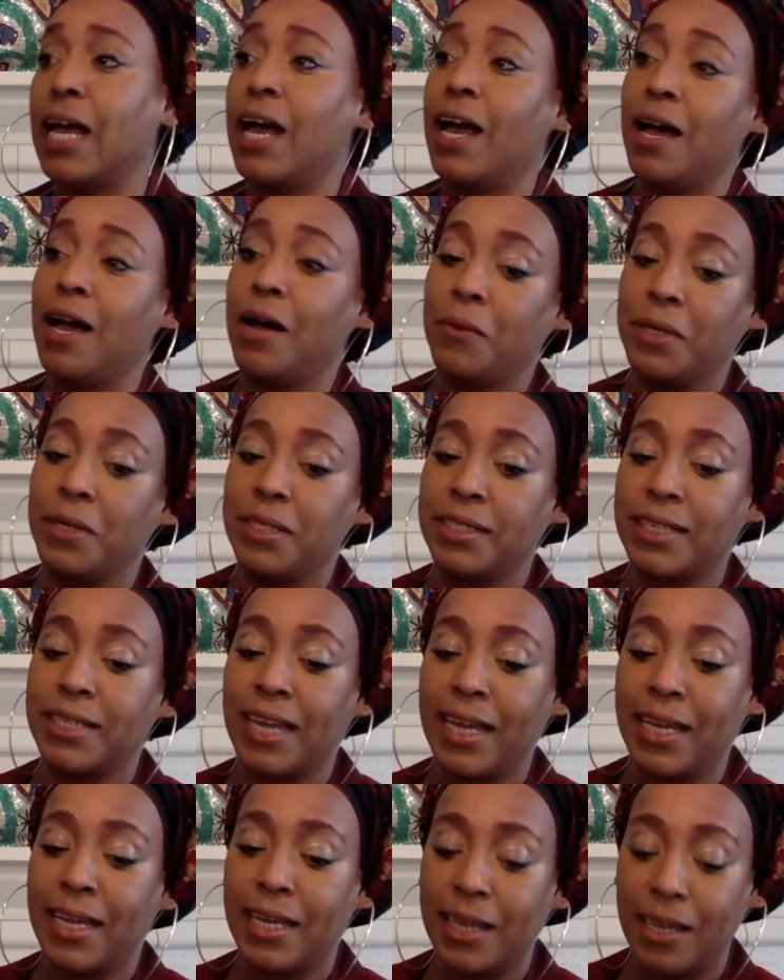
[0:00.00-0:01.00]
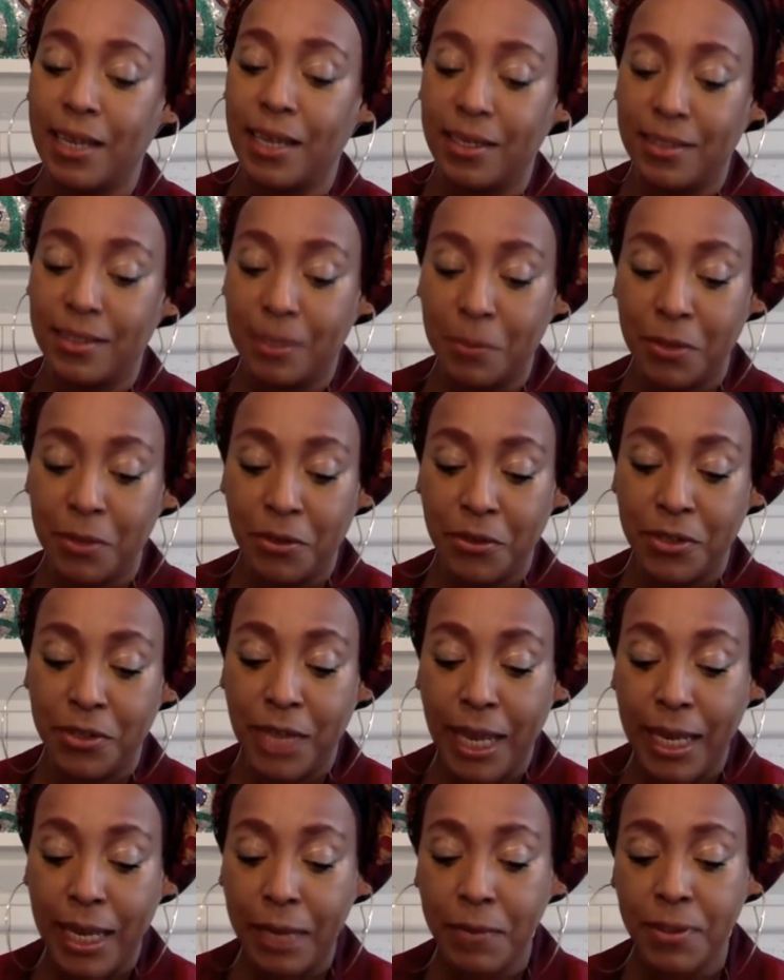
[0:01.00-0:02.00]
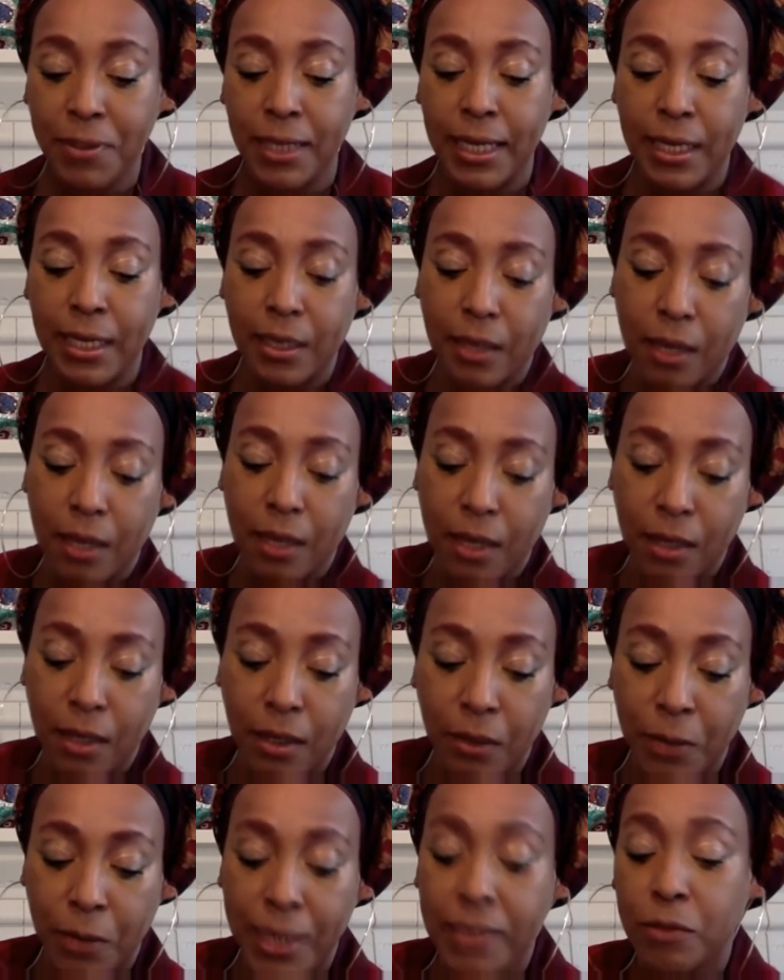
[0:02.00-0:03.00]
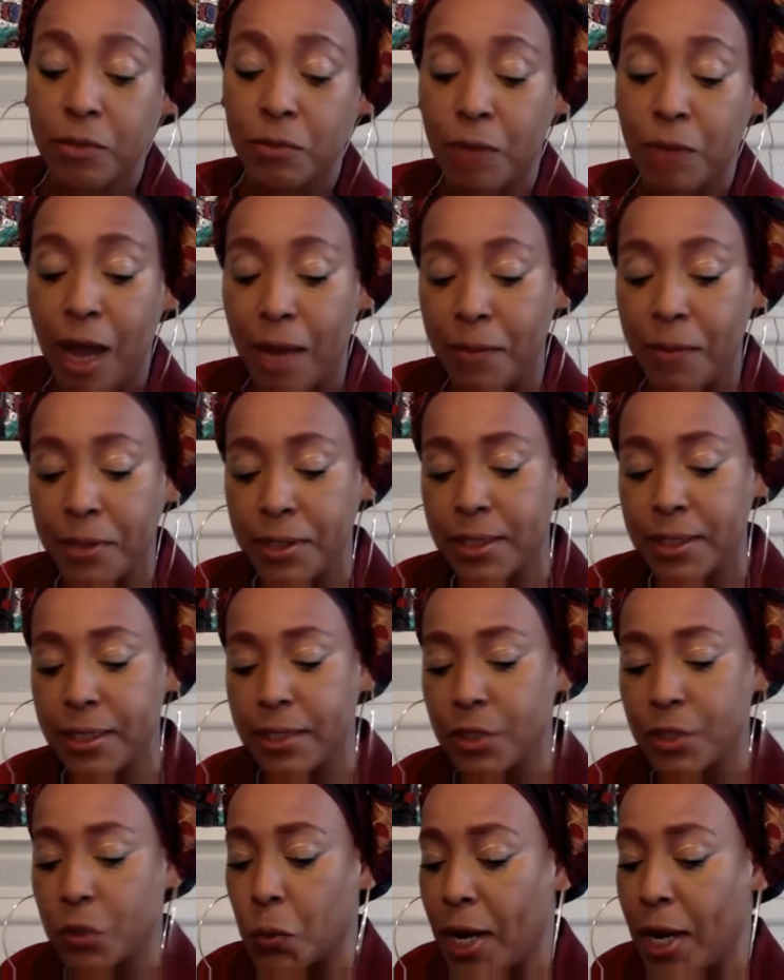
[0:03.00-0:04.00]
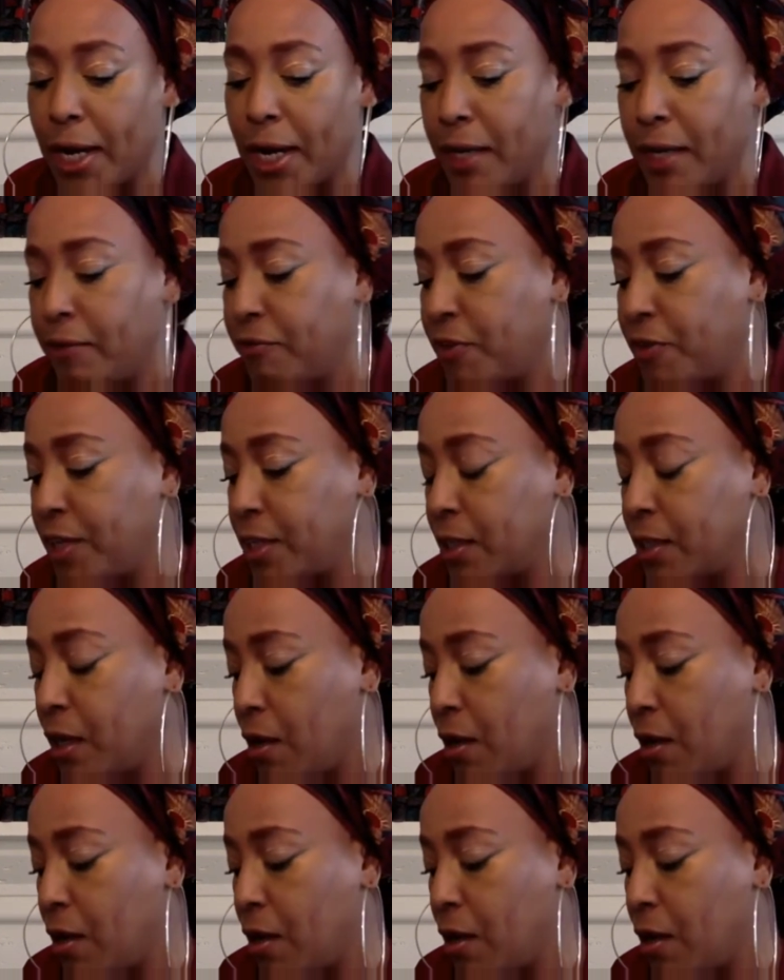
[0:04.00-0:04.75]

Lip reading: I want to say some of their names, like Randall Robinson's wife and